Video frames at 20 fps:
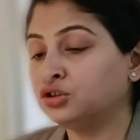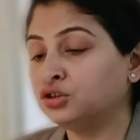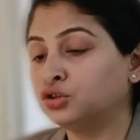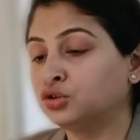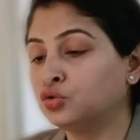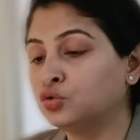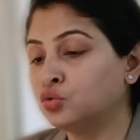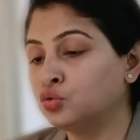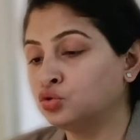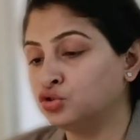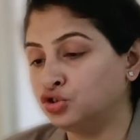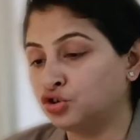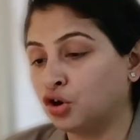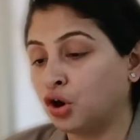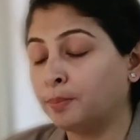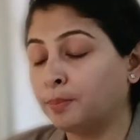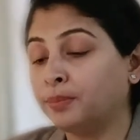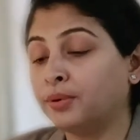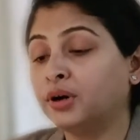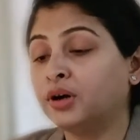through
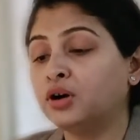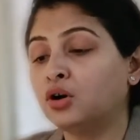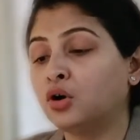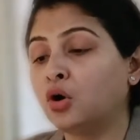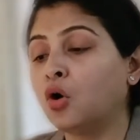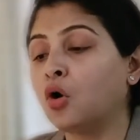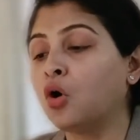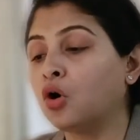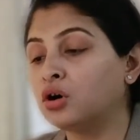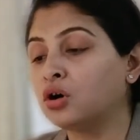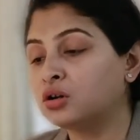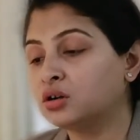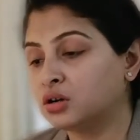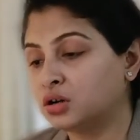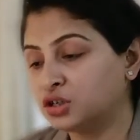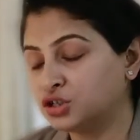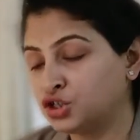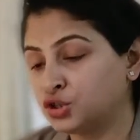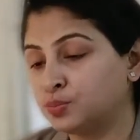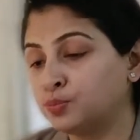dropper or
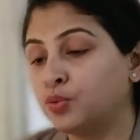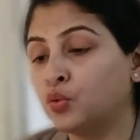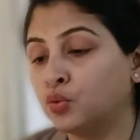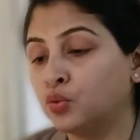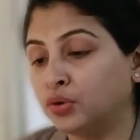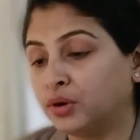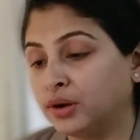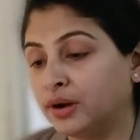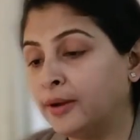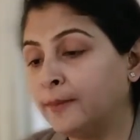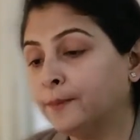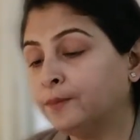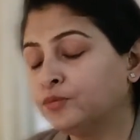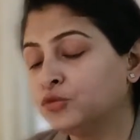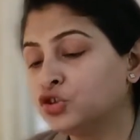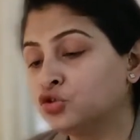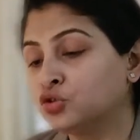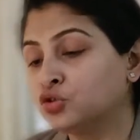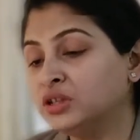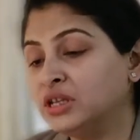a spoon.
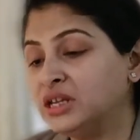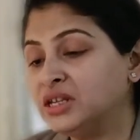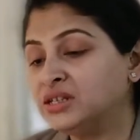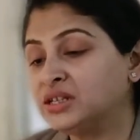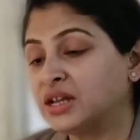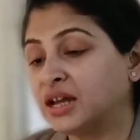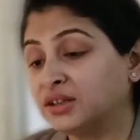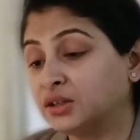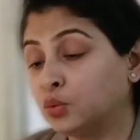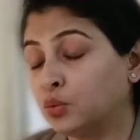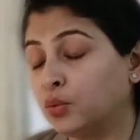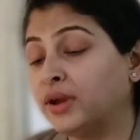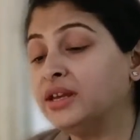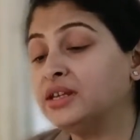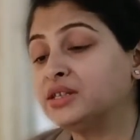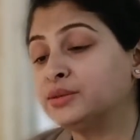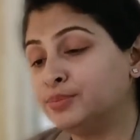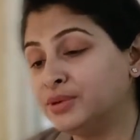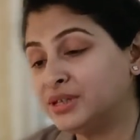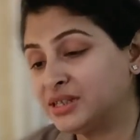So these are the
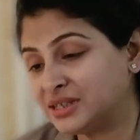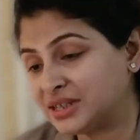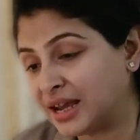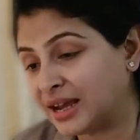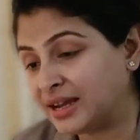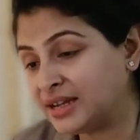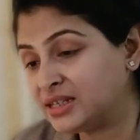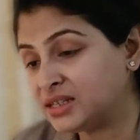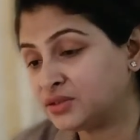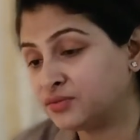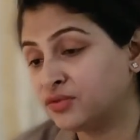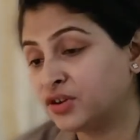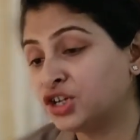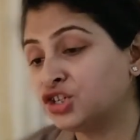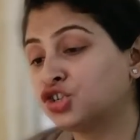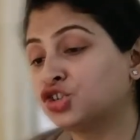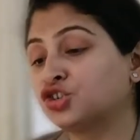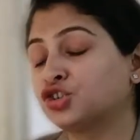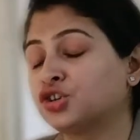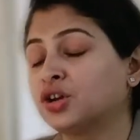ways. Besides
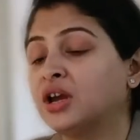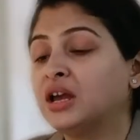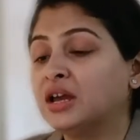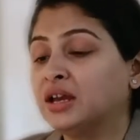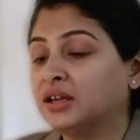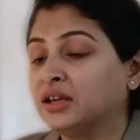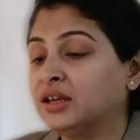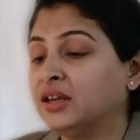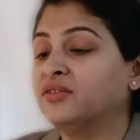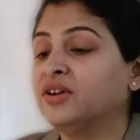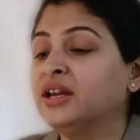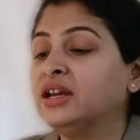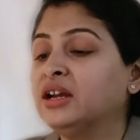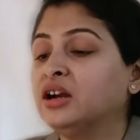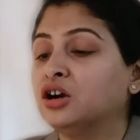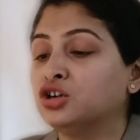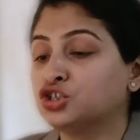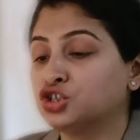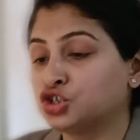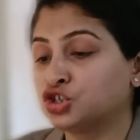which,
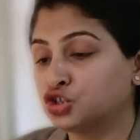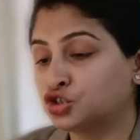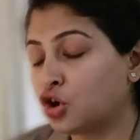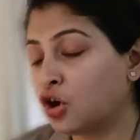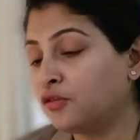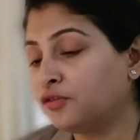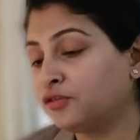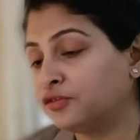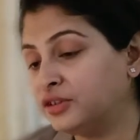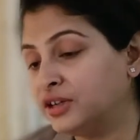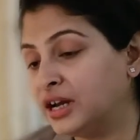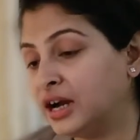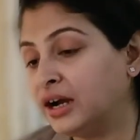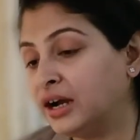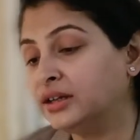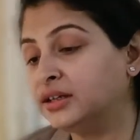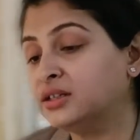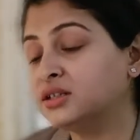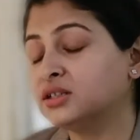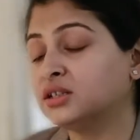giving a soft
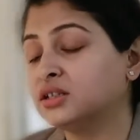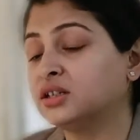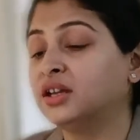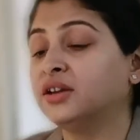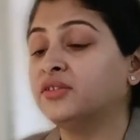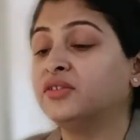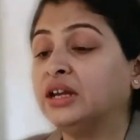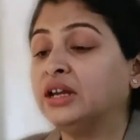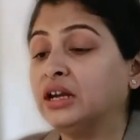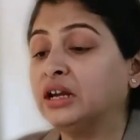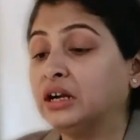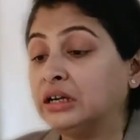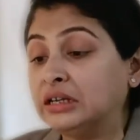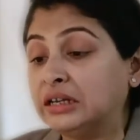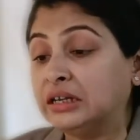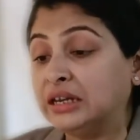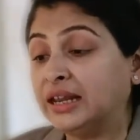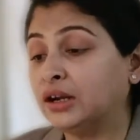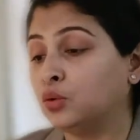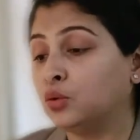diet, giving a
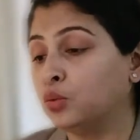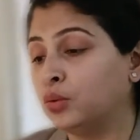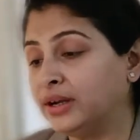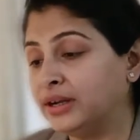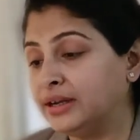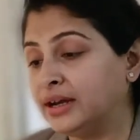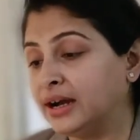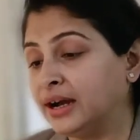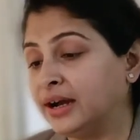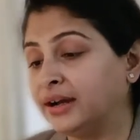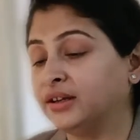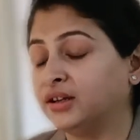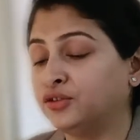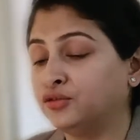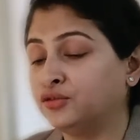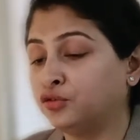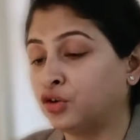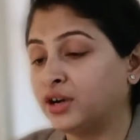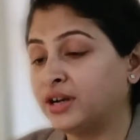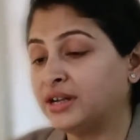liquid diet.
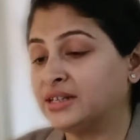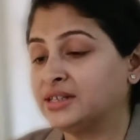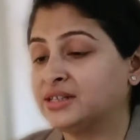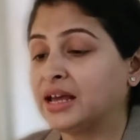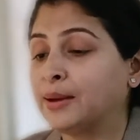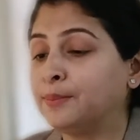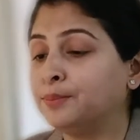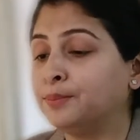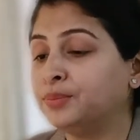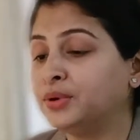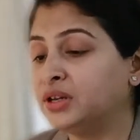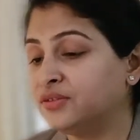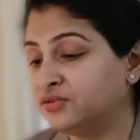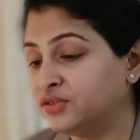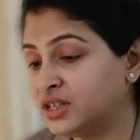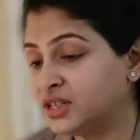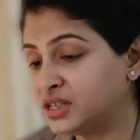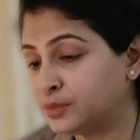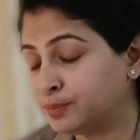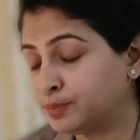For example, if
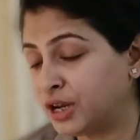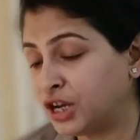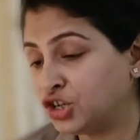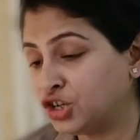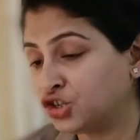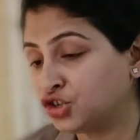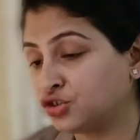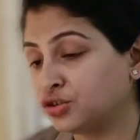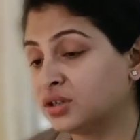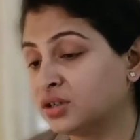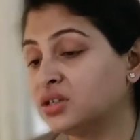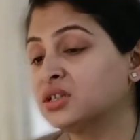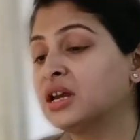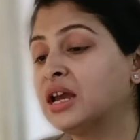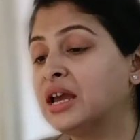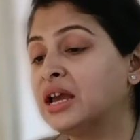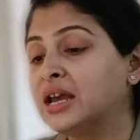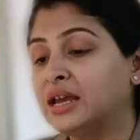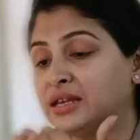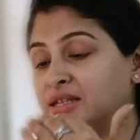this patient
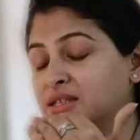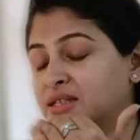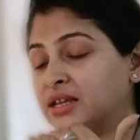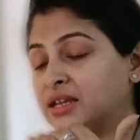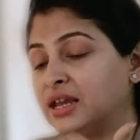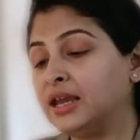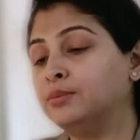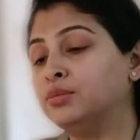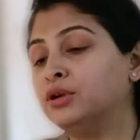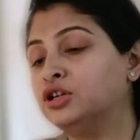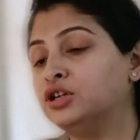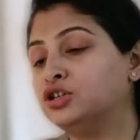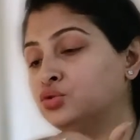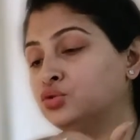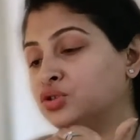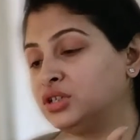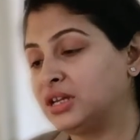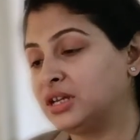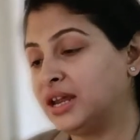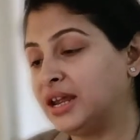is able
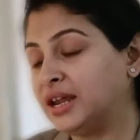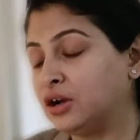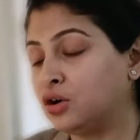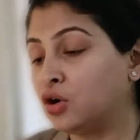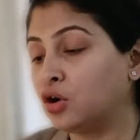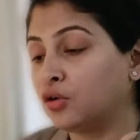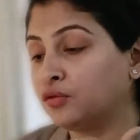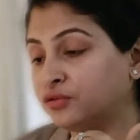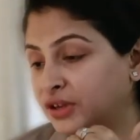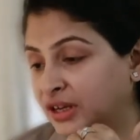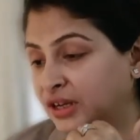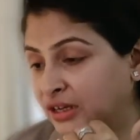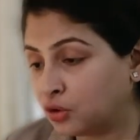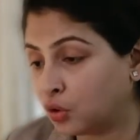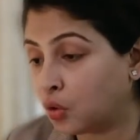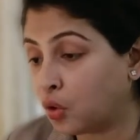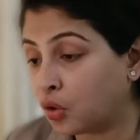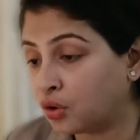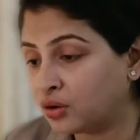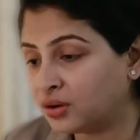to take or feed
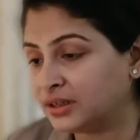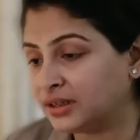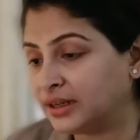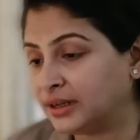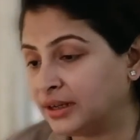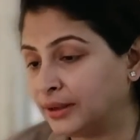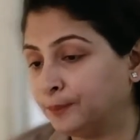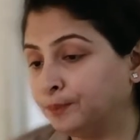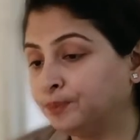orally